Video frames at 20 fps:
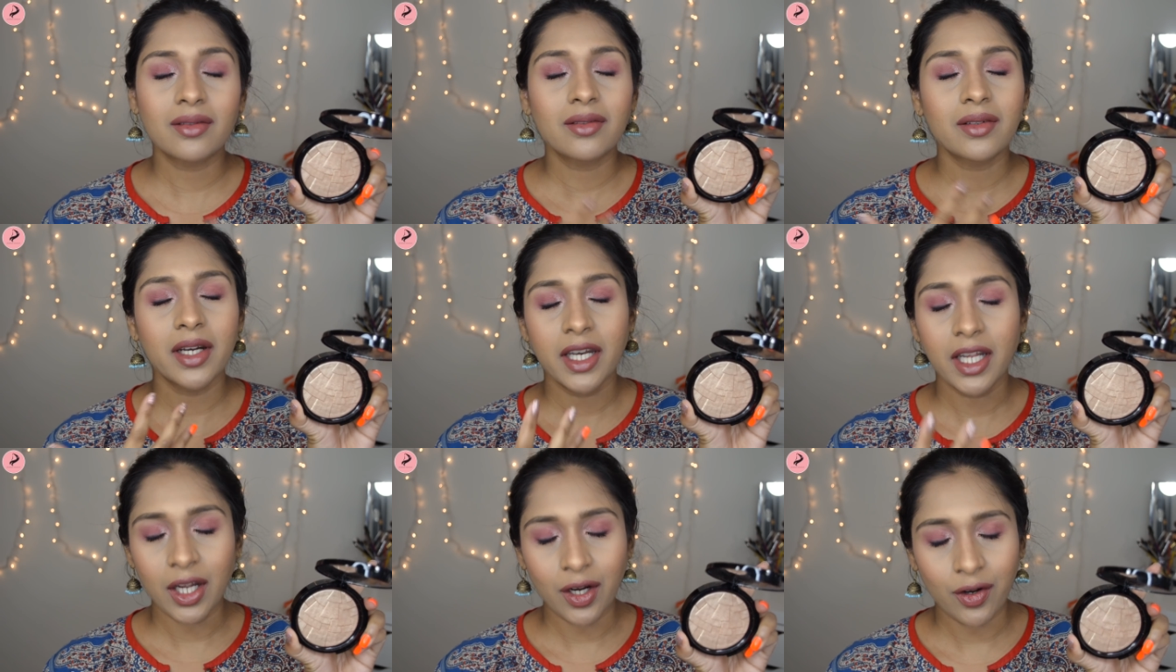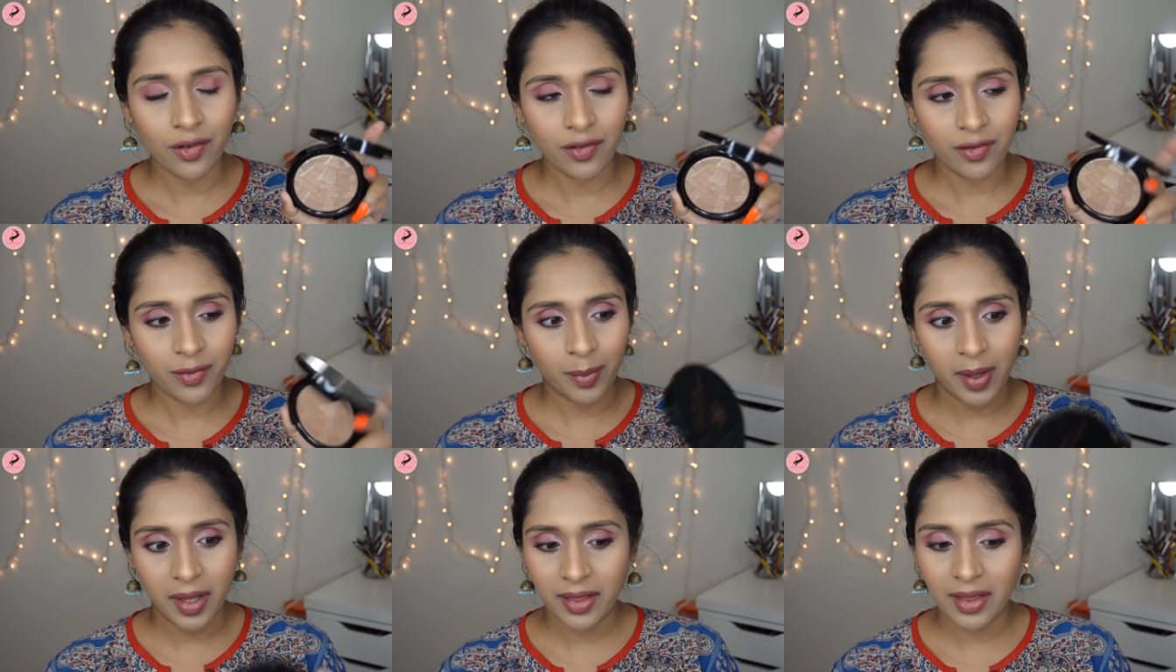Running out
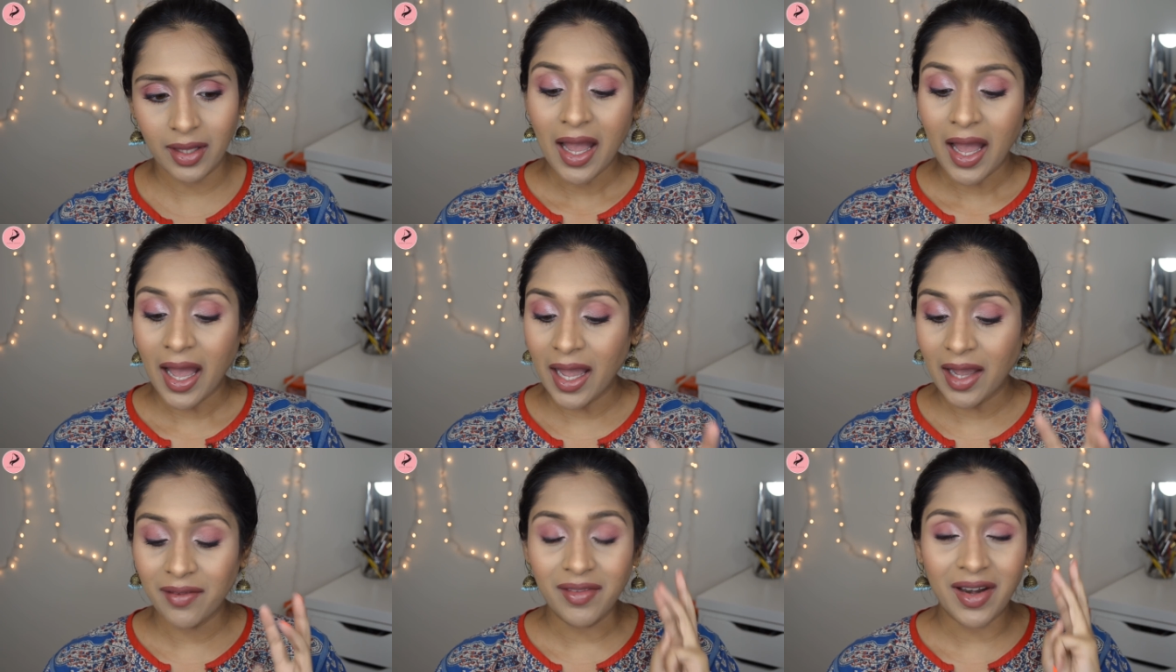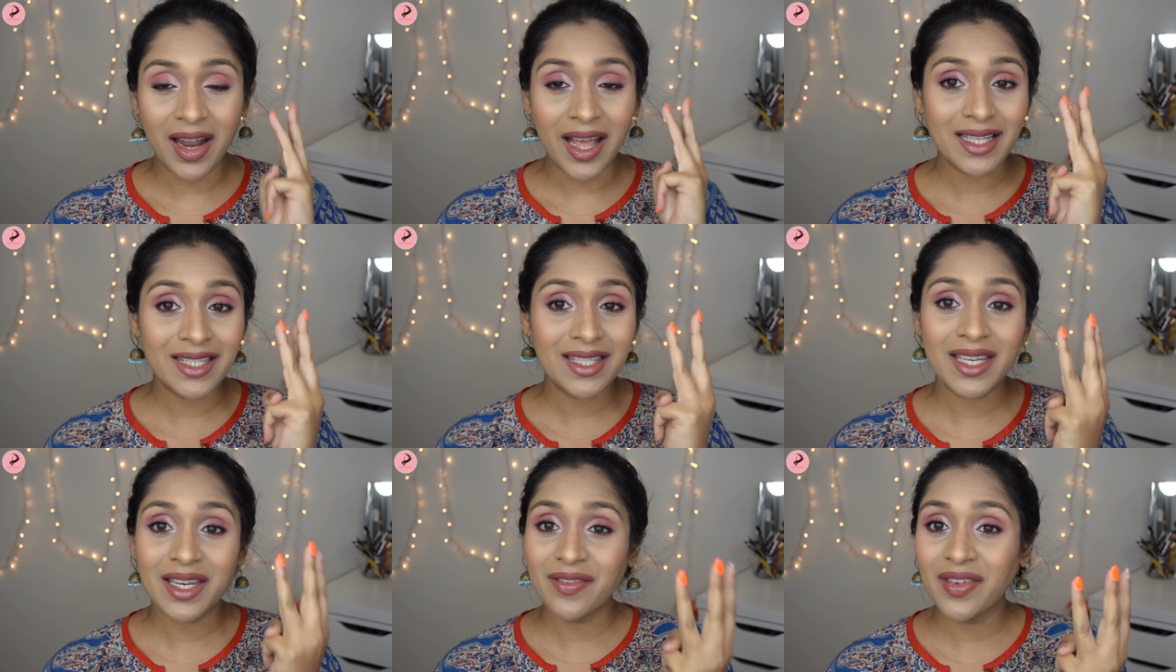of breath. I have
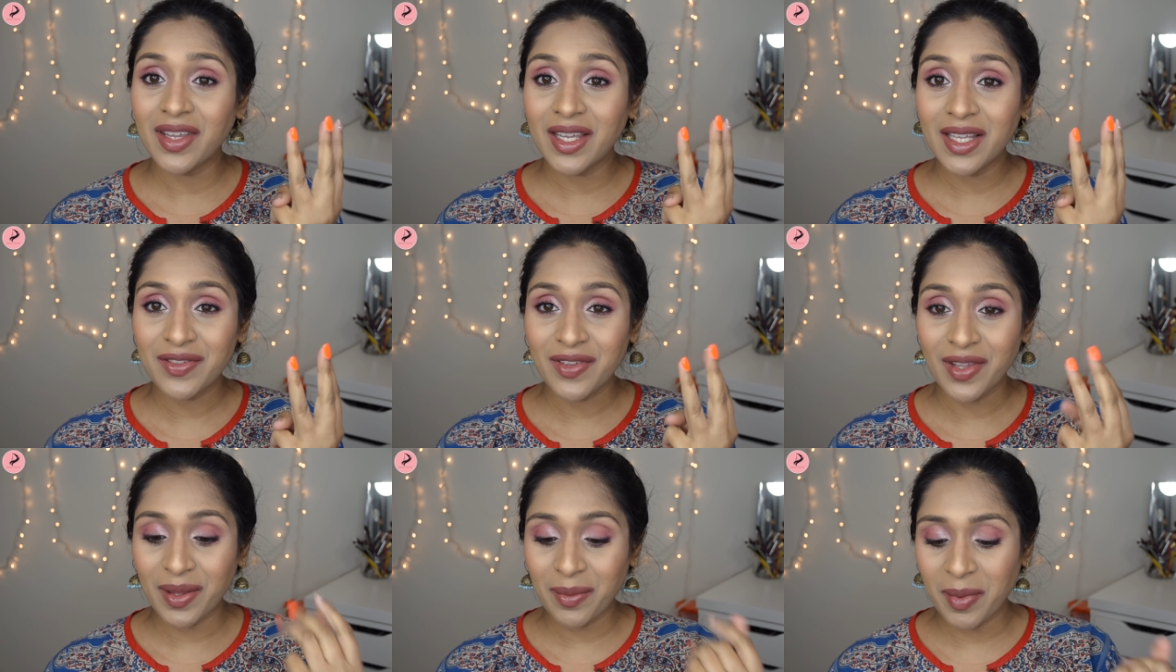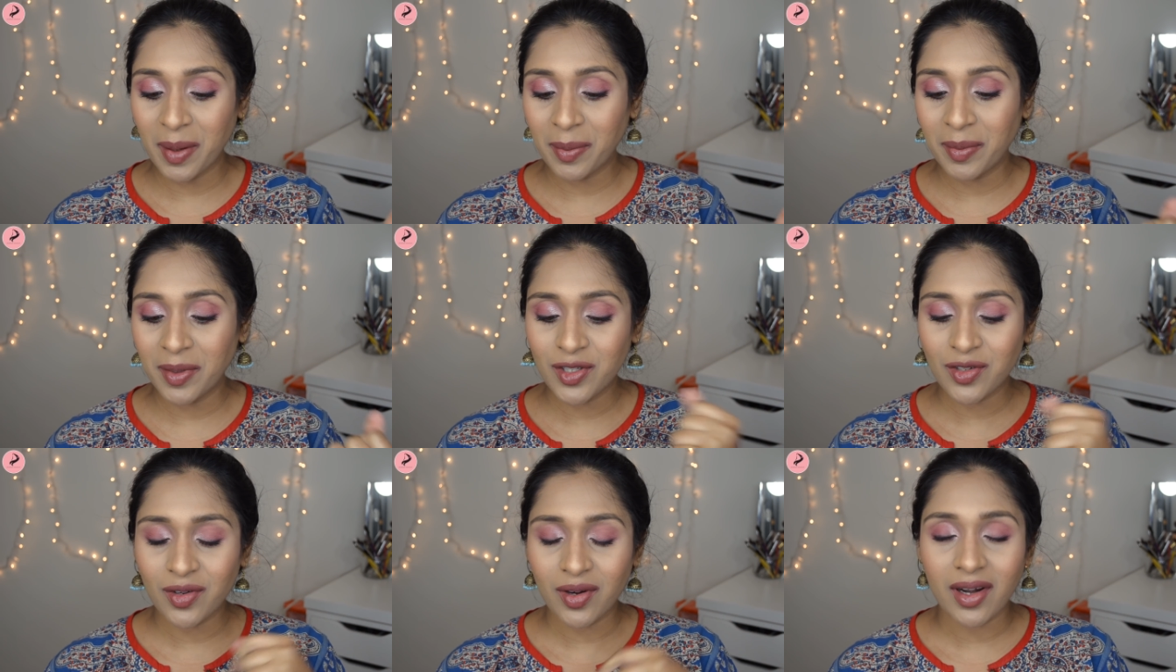last 3 weeks for the
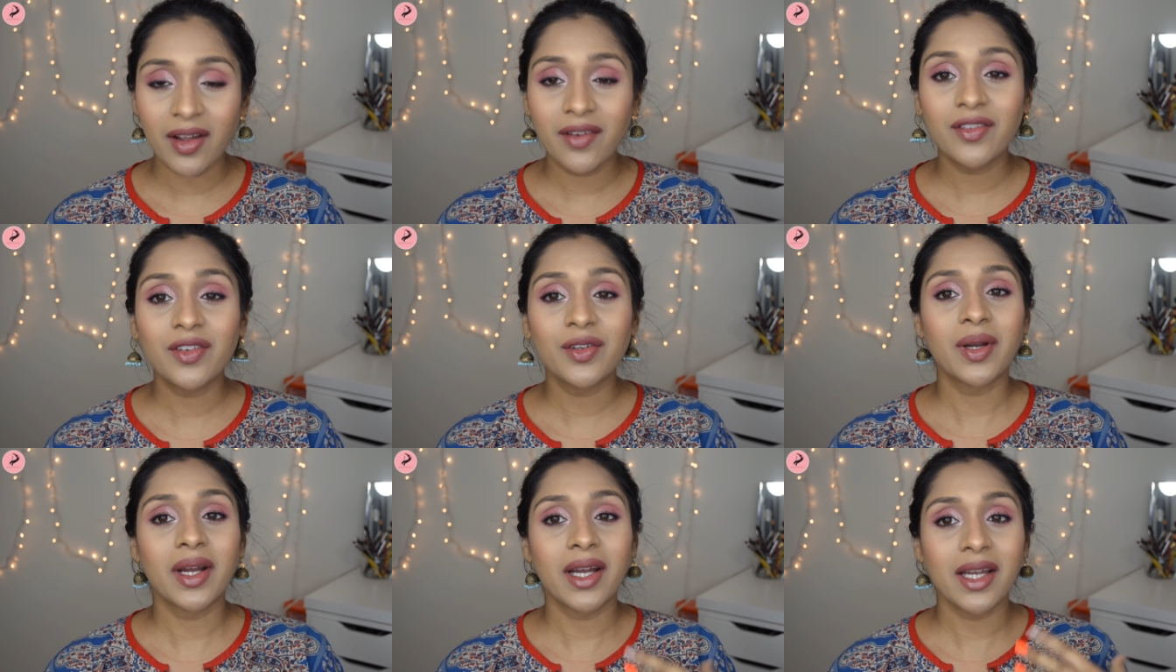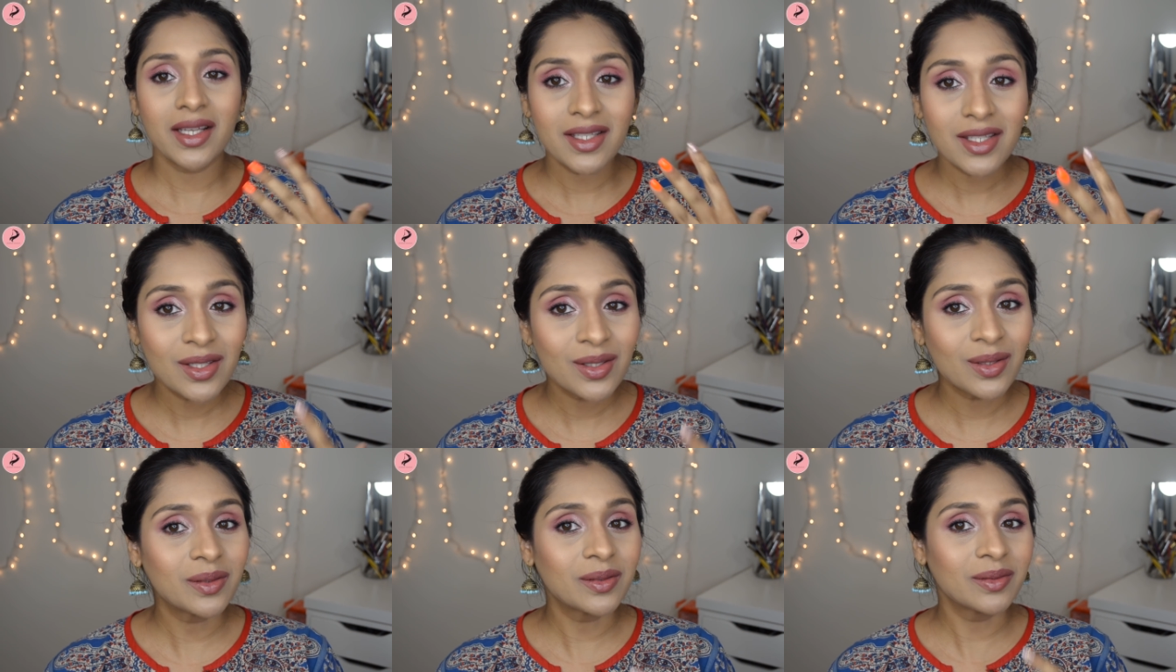baby to arrive, you guys,
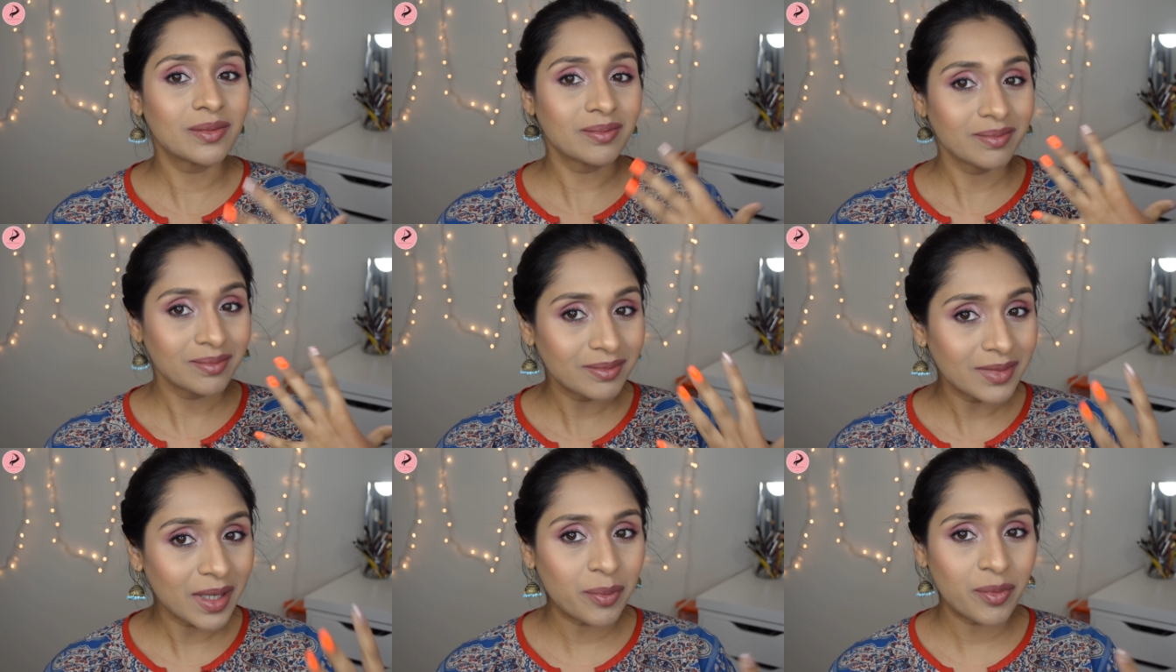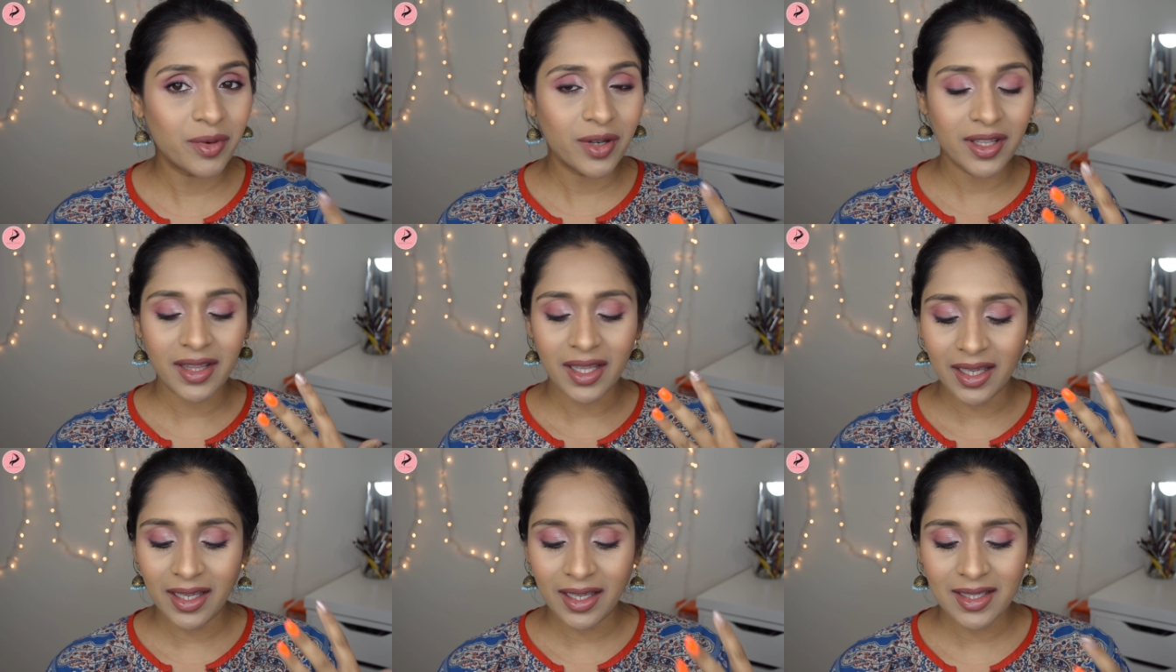so my
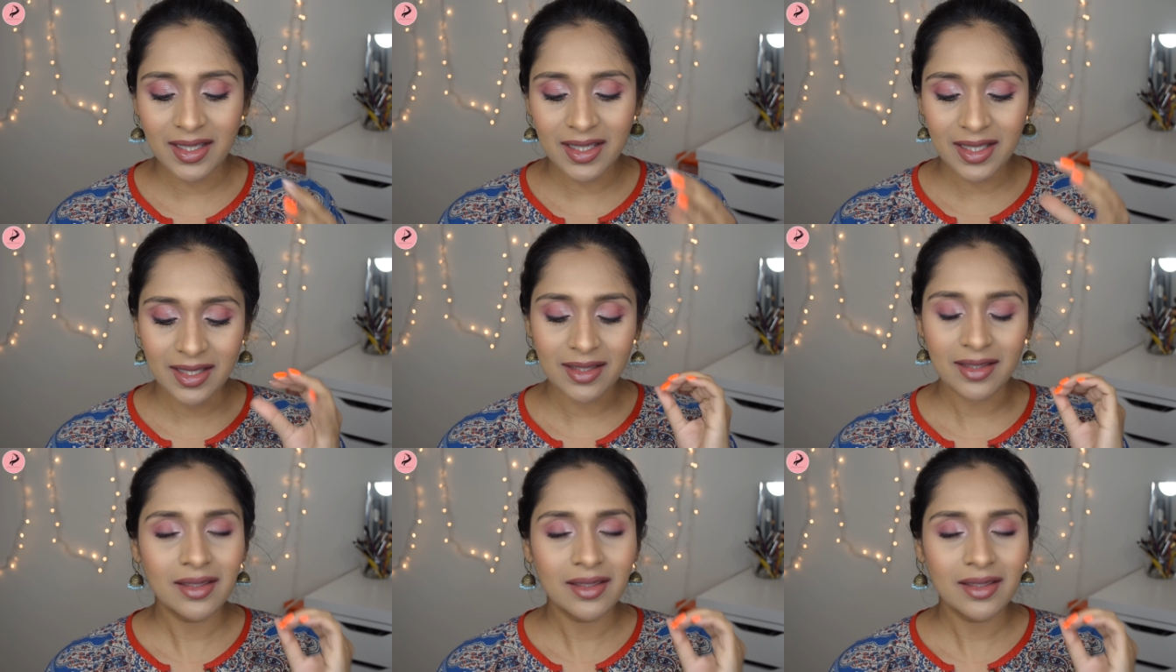breathing is